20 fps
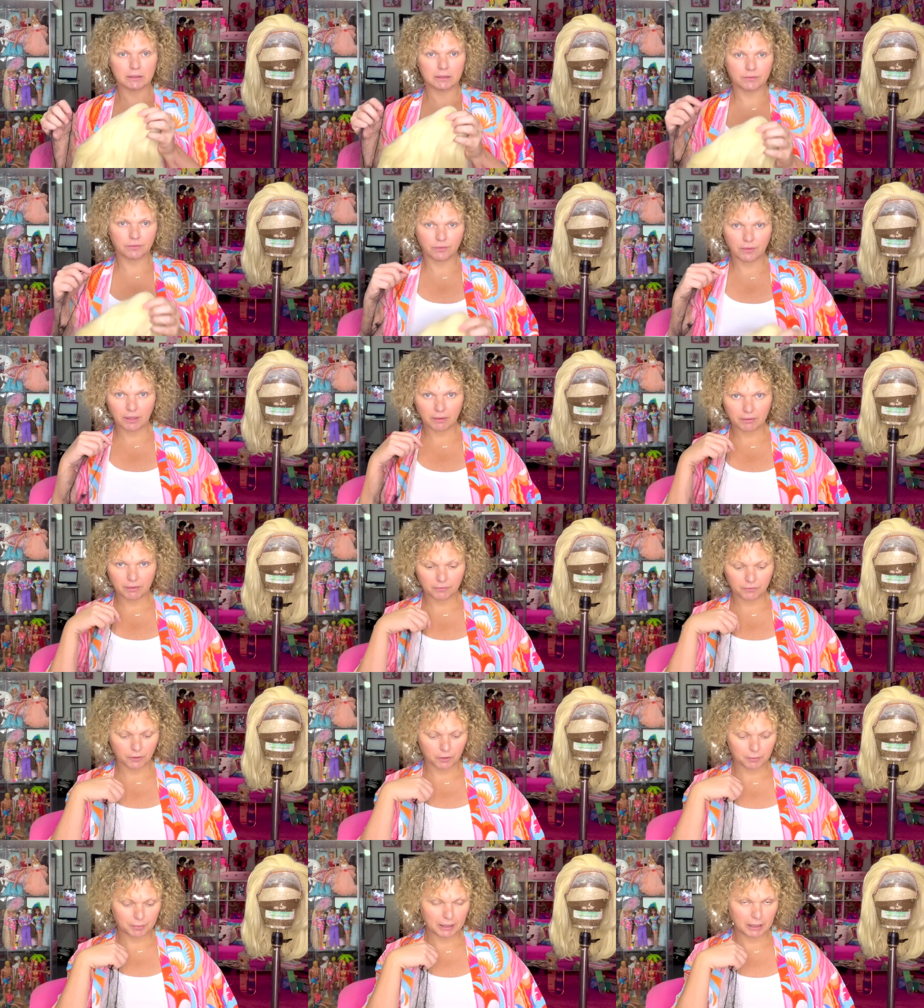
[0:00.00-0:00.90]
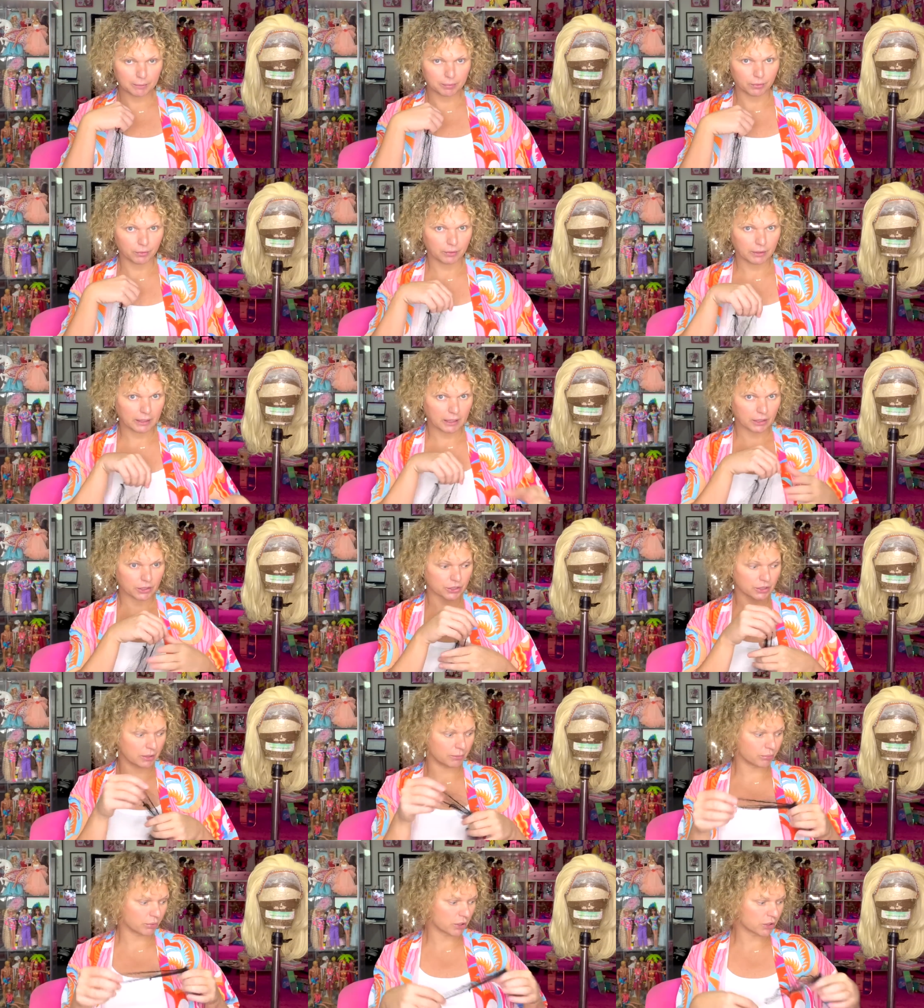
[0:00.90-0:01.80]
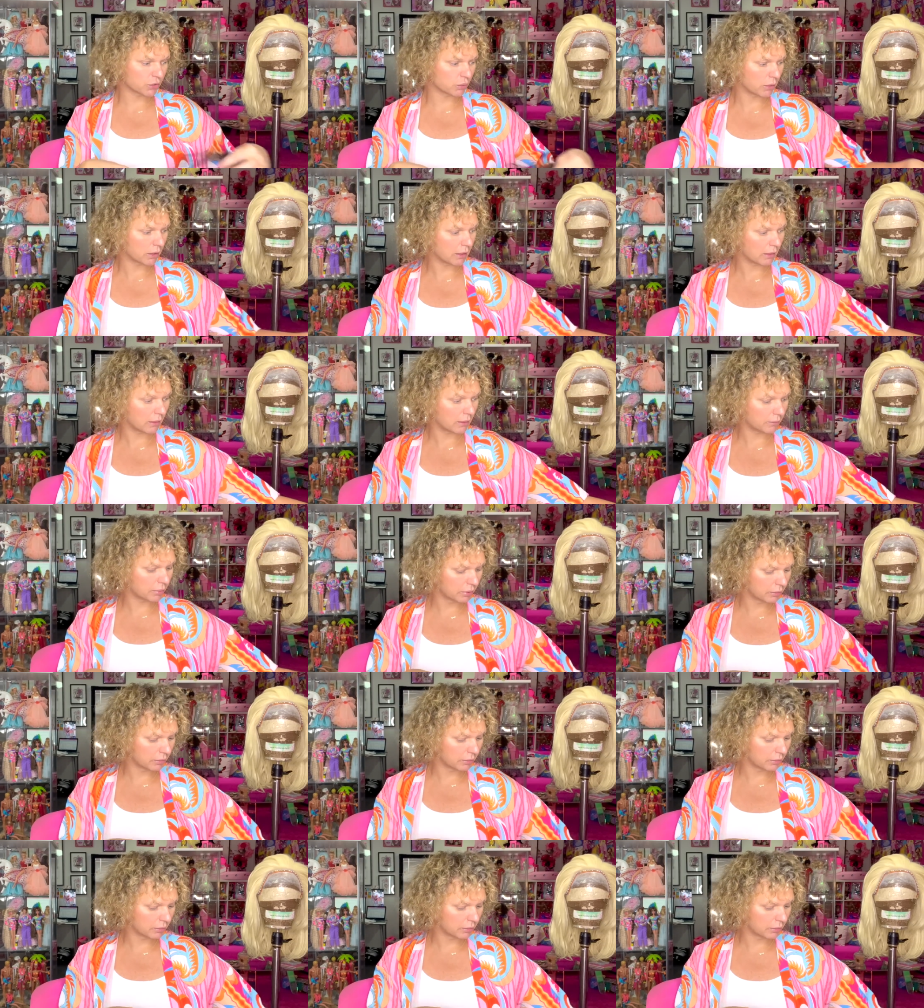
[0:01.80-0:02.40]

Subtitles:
very few people could actually brush one up.